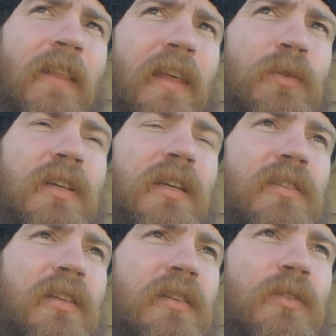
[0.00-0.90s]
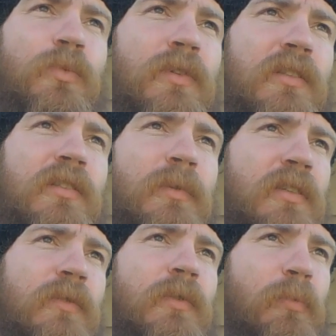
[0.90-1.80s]
There was one
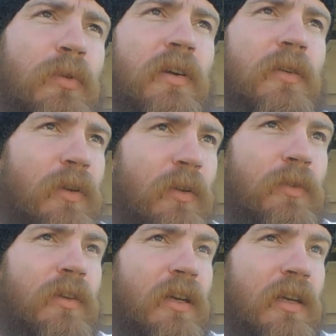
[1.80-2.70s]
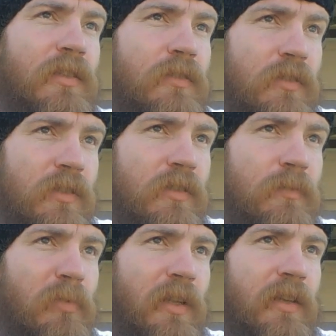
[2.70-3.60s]
specific point where I realized it was just
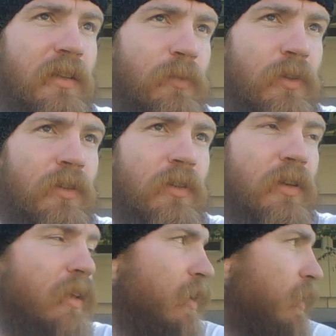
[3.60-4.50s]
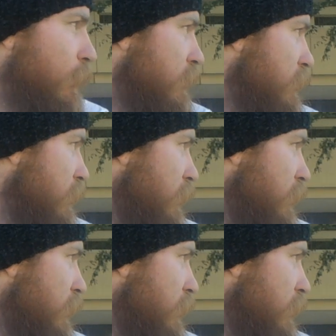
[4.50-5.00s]
blatantly wrong, and that was